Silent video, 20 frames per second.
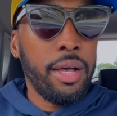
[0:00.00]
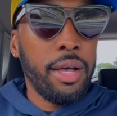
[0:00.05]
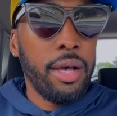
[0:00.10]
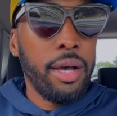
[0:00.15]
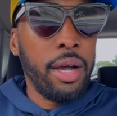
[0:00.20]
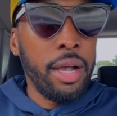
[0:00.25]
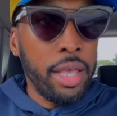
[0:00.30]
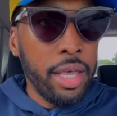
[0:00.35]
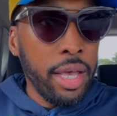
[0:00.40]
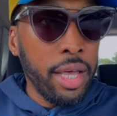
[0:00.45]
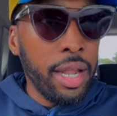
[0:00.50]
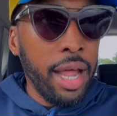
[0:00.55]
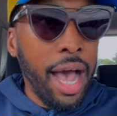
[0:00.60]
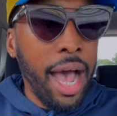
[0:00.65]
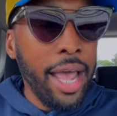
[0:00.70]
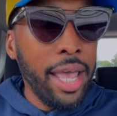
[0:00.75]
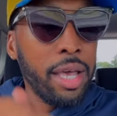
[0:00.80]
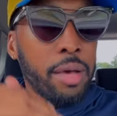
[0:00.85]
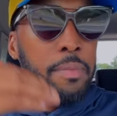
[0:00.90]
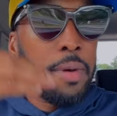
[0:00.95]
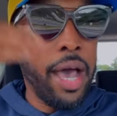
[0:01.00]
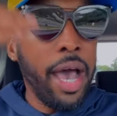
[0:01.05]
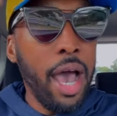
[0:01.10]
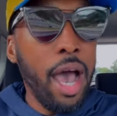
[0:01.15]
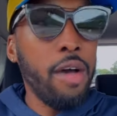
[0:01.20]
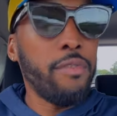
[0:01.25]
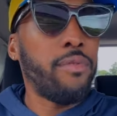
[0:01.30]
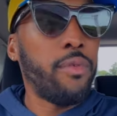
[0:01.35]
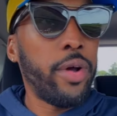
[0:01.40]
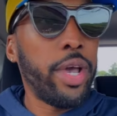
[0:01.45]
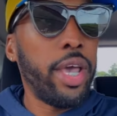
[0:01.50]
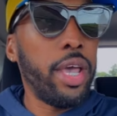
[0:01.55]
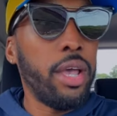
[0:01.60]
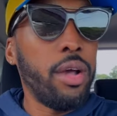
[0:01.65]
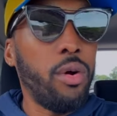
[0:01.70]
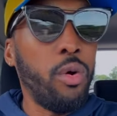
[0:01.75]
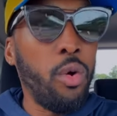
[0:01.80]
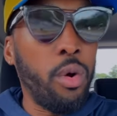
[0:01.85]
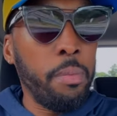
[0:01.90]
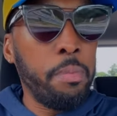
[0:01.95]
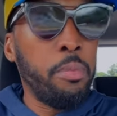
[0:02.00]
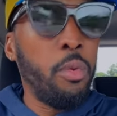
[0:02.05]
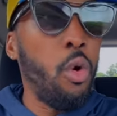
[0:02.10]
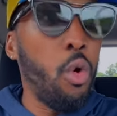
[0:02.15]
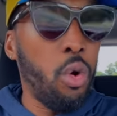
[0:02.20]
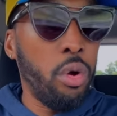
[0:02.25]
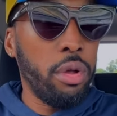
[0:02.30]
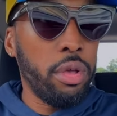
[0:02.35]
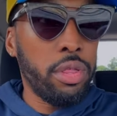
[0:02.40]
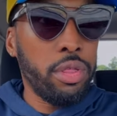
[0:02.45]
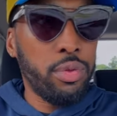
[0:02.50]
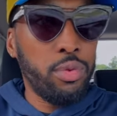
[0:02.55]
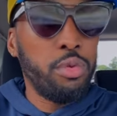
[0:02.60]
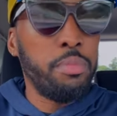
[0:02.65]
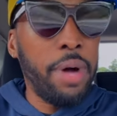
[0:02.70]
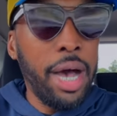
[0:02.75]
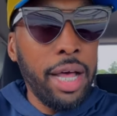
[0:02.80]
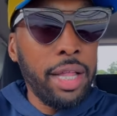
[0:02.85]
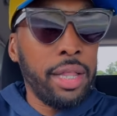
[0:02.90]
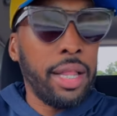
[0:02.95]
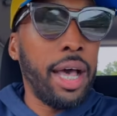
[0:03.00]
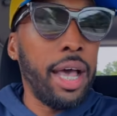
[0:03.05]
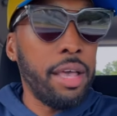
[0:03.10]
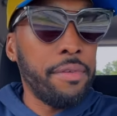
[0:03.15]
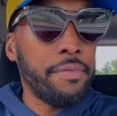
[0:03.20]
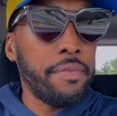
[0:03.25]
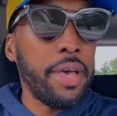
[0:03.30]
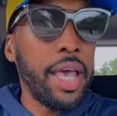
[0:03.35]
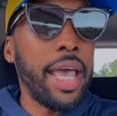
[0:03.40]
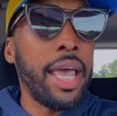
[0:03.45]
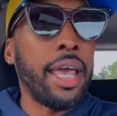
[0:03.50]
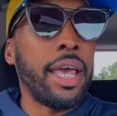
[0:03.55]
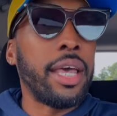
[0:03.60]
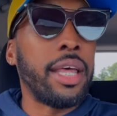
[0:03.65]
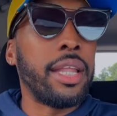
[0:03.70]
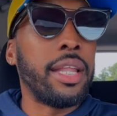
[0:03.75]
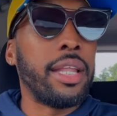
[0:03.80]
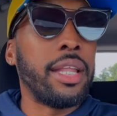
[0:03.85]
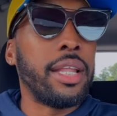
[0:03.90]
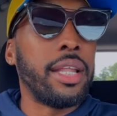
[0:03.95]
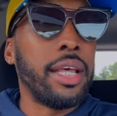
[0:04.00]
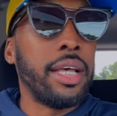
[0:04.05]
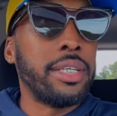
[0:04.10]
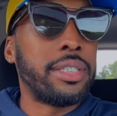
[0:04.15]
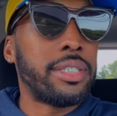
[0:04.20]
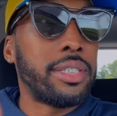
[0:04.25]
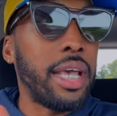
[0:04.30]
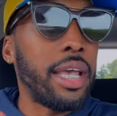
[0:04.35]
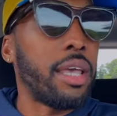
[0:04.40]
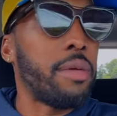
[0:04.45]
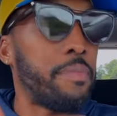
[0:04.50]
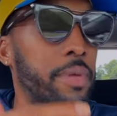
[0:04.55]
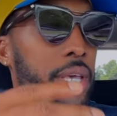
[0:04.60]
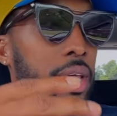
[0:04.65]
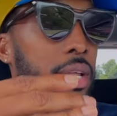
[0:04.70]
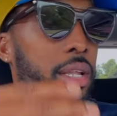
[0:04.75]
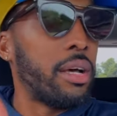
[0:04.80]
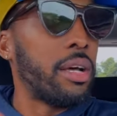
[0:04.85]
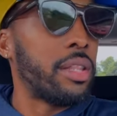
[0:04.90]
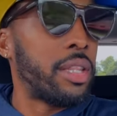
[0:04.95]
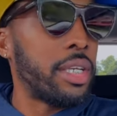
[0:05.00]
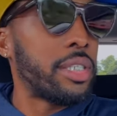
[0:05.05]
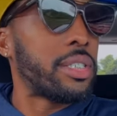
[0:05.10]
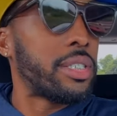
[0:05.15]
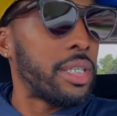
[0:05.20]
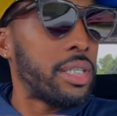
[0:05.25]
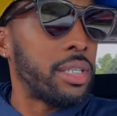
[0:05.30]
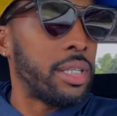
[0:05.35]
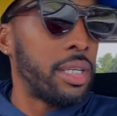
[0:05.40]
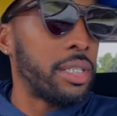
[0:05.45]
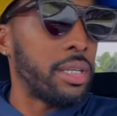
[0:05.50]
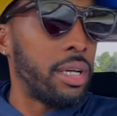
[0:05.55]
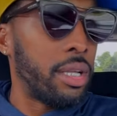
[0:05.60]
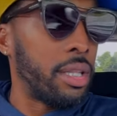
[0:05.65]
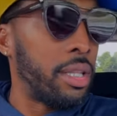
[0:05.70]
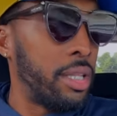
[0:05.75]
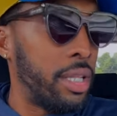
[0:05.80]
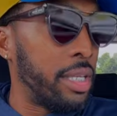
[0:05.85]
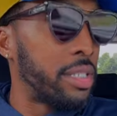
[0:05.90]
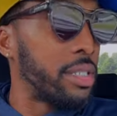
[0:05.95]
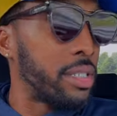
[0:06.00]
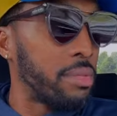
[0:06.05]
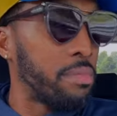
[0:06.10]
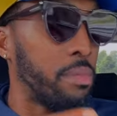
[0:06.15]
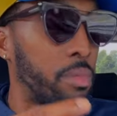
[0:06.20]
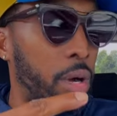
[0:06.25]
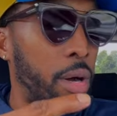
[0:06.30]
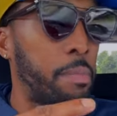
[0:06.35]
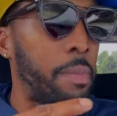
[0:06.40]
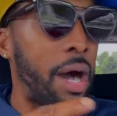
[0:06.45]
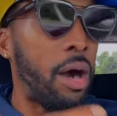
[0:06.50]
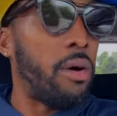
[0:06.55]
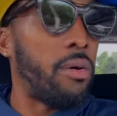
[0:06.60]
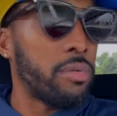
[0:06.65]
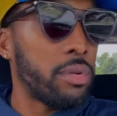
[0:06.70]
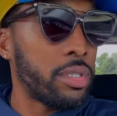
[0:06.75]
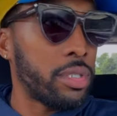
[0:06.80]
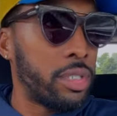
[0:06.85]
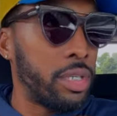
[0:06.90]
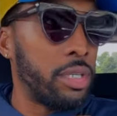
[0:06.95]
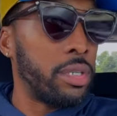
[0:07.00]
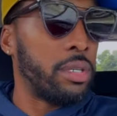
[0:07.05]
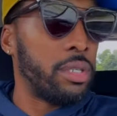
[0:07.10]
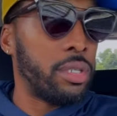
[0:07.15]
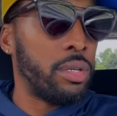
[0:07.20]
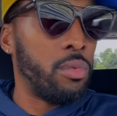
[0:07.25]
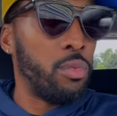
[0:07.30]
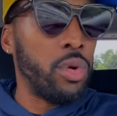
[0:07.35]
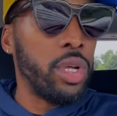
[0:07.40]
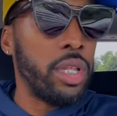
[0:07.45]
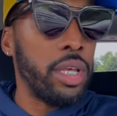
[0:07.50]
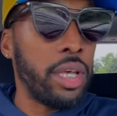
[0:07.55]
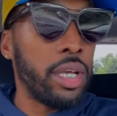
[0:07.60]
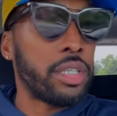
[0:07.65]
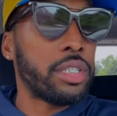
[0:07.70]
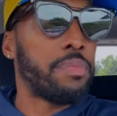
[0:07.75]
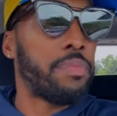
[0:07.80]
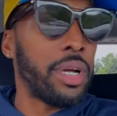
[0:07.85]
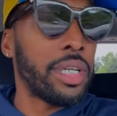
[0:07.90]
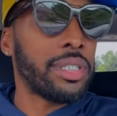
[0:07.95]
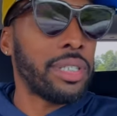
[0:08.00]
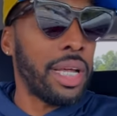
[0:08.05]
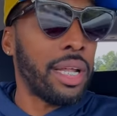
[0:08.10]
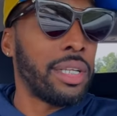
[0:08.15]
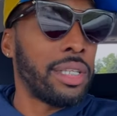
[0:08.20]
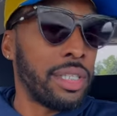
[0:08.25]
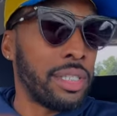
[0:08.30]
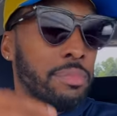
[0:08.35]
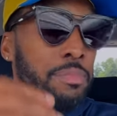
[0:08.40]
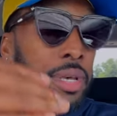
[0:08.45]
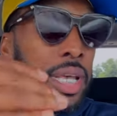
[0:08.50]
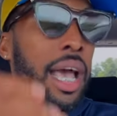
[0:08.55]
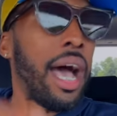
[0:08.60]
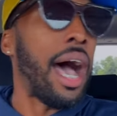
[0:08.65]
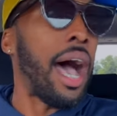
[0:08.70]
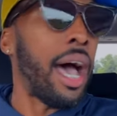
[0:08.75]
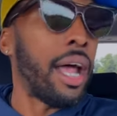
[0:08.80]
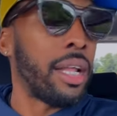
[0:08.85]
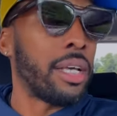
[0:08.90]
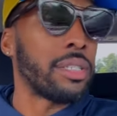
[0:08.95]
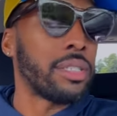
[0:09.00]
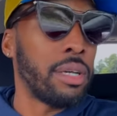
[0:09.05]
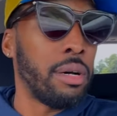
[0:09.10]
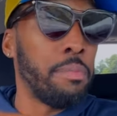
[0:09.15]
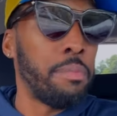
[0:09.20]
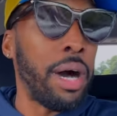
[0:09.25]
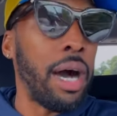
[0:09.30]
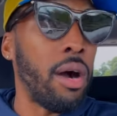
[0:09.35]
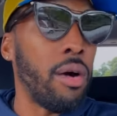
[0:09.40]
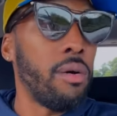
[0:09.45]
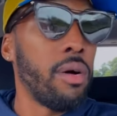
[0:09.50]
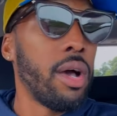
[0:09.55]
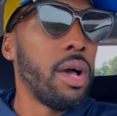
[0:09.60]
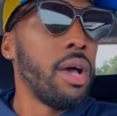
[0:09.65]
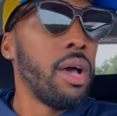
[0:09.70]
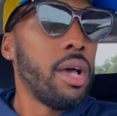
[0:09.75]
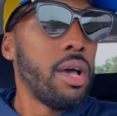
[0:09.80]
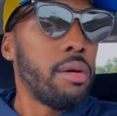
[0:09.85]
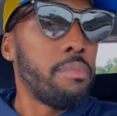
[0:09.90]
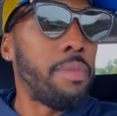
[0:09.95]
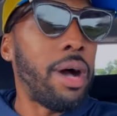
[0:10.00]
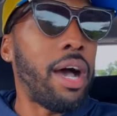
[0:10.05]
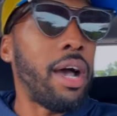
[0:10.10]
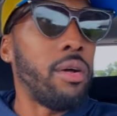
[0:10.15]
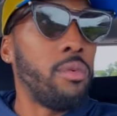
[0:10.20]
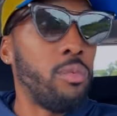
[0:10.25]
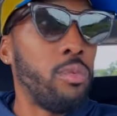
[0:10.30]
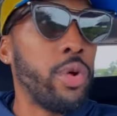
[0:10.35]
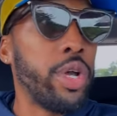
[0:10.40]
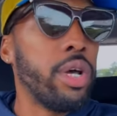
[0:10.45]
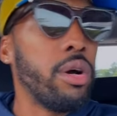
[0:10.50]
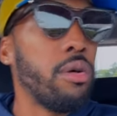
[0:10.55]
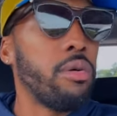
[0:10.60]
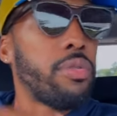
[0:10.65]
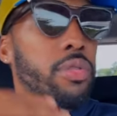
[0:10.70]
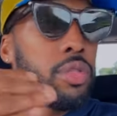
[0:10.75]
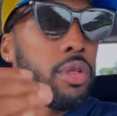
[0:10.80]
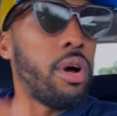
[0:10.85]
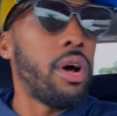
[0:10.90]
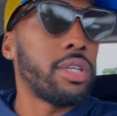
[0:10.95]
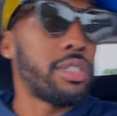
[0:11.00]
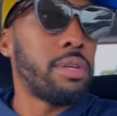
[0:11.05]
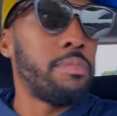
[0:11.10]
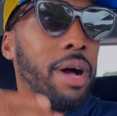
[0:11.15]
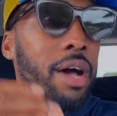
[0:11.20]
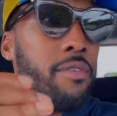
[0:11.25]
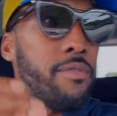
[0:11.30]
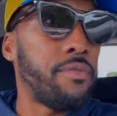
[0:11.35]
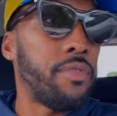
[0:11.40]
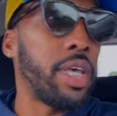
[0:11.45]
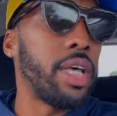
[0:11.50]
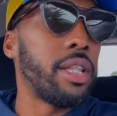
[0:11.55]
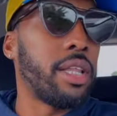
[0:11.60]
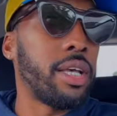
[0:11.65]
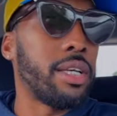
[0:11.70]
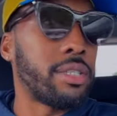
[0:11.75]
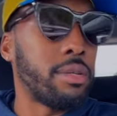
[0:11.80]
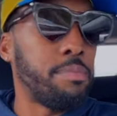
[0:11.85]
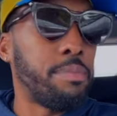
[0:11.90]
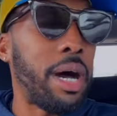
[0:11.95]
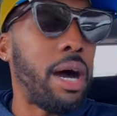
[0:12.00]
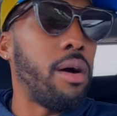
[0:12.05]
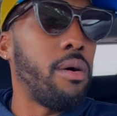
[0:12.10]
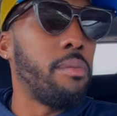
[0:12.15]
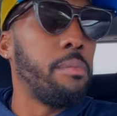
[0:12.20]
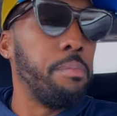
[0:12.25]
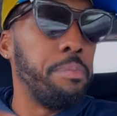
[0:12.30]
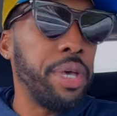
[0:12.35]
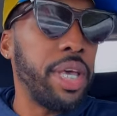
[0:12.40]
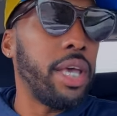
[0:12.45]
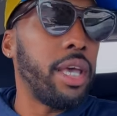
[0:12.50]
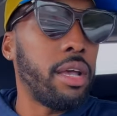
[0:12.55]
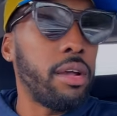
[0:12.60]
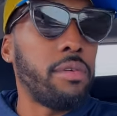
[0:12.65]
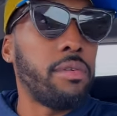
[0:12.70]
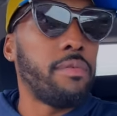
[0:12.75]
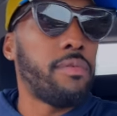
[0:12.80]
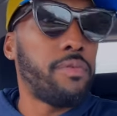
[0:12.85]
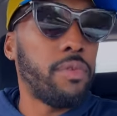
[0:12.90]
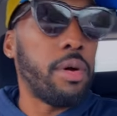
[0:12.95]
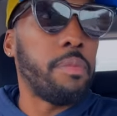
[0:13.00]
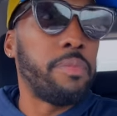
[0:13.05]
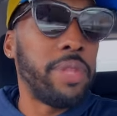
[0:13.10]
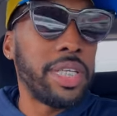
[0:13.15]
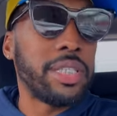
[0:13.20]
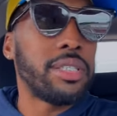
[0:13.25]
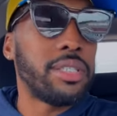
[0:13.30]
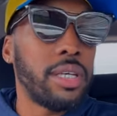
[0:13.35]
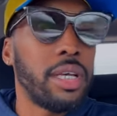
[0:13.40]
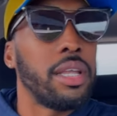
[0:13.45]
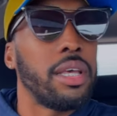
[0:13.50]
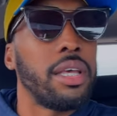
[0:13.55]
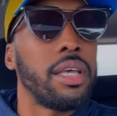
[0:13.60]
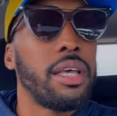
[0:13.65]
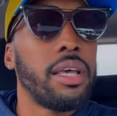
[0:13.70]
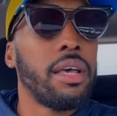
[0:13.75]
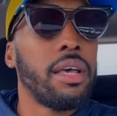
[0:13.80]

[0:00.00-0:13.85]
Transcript: Again, I am halfway or more through my life. And it's taken me this amount to really express that and just be honest about my real thoughts and my feelings about being from this city.